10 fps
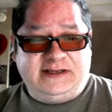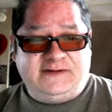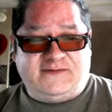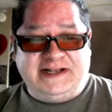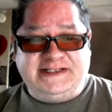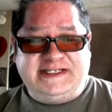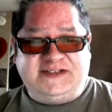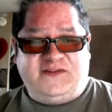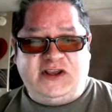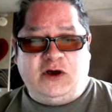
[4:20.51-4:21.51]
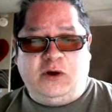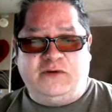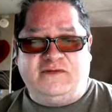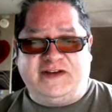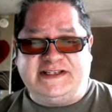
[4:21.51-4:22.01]
Francis
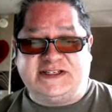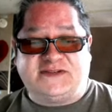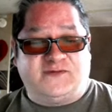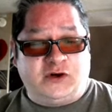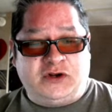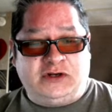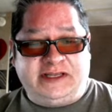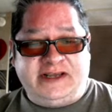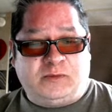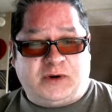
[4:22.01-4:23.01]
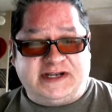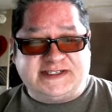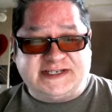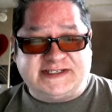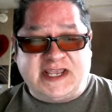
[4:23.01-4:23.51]
Fillon faces further legal
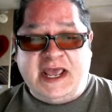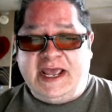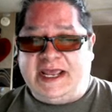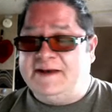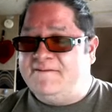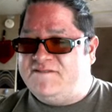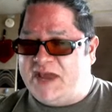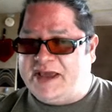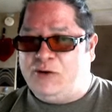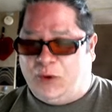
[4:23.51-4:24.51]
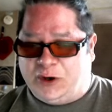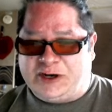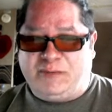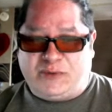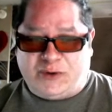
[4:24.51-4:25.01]
process in fake
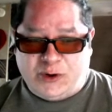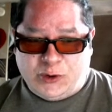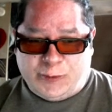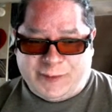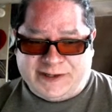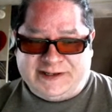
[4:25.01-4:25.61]
work probe.